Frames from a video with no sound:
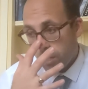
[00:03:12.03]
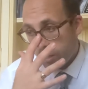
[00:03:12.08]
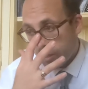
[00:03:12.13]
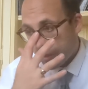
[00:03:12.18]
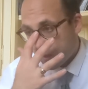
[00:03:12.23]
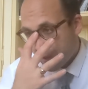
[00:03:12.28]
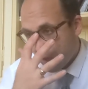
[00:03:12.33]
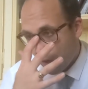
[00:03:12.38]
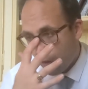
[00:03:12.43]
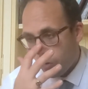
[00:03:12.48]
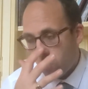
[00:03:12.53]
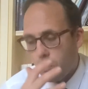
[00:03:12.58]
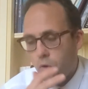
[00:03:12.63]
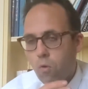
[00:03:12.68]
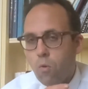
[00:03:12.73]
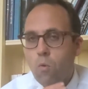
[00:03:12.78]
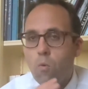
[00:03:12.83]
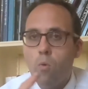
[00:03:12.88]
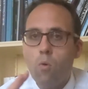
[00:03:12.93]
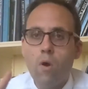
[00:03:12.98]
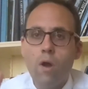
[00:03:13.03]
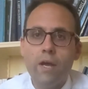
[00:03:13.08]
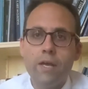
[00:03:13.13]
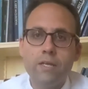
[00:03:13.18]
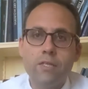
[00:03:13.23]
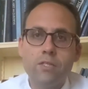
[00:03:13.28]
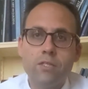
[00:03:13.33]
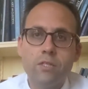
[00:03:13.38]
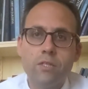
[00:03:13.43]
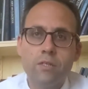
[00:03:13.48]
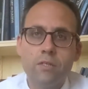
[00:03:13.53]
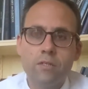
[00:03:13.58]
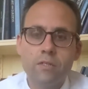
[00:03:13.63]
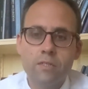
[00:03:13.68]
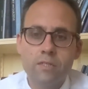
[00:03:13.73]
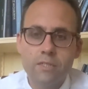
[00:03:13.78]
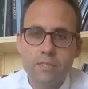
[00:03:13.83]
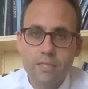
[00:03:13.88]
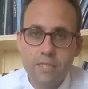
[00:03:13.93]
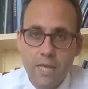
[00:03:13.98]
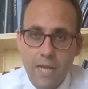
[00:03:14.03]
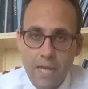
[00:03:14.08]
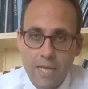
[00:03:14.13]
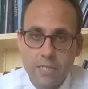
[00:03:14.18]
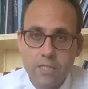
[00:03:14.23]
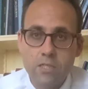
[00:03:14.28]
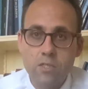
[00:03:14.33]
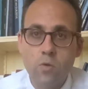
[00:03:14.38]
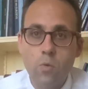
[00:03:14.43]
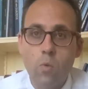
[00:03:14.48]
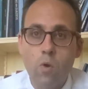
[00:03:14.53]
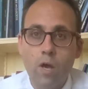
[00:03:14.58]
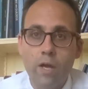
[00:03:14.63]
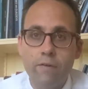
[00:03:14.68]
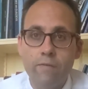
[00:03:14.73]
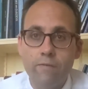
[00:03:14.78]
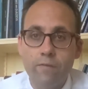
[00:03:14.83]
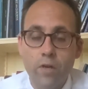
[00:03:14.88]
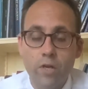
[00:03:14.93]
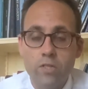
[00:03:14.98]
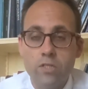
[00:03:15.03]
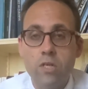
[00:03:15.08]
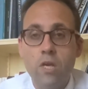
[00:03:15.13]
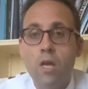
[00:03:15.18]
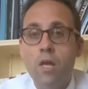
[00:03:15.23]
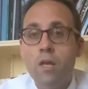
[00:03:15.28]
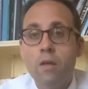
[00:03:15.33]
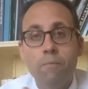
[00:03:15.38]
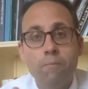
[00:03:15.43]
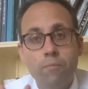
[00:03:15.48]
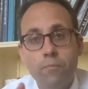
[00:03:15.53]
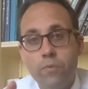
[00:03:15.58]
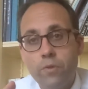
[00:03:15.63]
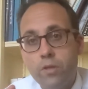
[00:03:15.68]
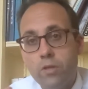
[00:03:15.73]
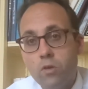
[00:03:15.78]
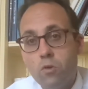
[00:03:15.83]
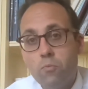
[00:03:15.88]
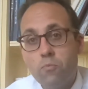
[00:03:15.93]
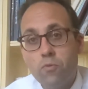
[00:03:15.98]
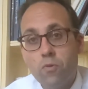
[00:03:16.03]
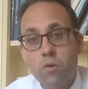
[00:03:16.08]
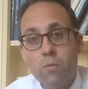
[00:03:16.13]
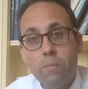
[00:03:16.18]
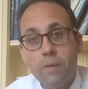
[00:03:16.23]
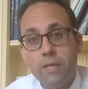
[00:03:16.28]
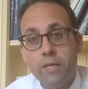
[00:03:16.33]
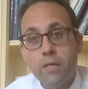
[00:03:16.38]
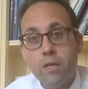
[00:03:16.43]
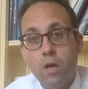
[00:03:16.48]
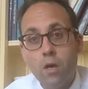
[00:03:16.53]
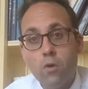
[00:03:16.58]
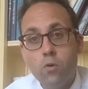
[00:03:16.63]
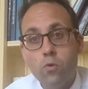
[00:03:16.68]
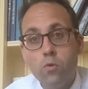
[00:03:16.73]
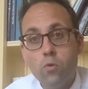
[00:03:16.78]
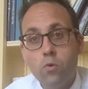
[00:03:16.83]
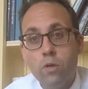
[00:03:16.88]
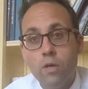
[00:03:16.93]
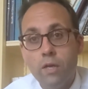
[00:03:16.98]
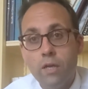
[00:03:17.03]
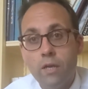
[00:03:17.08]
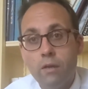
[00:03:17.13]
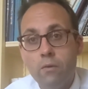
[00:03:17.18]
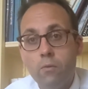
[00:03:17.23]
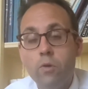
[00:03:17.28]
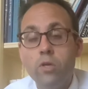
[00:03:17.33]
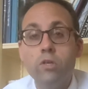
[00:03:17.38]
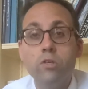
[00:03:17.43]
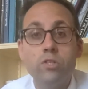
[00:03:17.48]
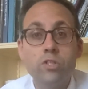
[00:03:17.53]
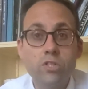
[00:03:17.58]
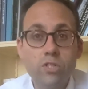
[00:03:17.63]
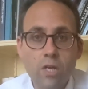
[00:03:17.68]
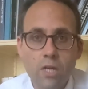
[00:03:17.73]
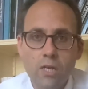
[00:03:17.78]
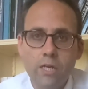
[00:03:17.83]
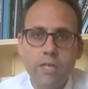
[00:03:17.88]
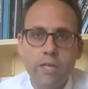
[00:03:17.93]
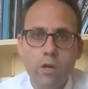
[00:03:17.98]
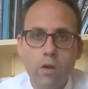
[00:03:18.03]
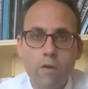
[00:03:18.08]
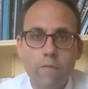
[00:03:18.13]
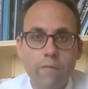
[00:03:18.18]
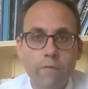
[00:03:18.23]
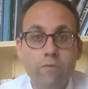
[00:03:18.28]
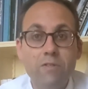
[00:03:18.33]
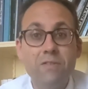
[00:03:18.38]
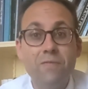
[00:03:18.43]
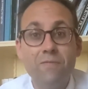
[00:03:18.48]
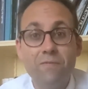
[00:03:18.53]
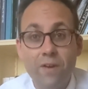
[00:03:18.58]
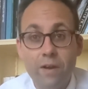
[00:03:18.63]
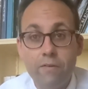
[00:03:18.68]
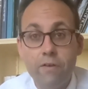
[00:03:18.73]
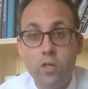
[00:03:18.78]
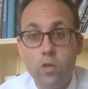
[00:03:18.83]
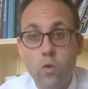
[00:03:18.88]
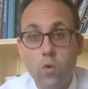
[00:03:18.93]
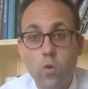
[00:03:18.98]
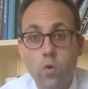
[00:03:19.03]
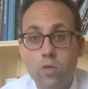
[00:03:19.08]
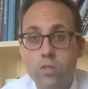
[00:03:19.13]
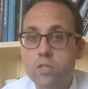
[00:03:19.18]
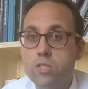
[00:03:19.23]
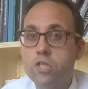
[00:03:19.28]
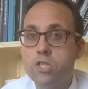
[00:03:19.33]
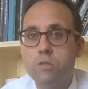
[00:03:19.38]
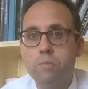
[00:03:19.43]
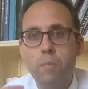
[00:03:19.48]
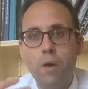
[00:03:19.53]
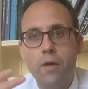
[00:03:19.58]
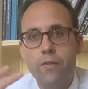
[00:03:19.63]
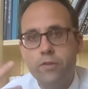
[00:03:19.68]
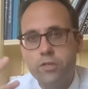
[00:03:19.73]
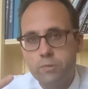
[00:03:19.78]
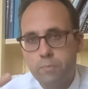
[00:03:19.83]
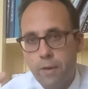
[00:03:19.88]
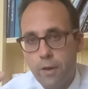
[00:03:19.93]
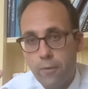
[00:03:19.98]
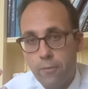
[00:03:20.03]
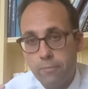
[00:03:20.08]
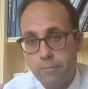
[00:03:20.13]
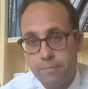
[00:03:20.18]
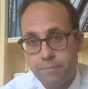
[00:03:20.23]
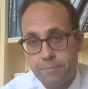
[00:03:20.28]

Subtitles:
So always test the wine first. You'll probably know, well, you'd certainly know if it was very corked just by the smell.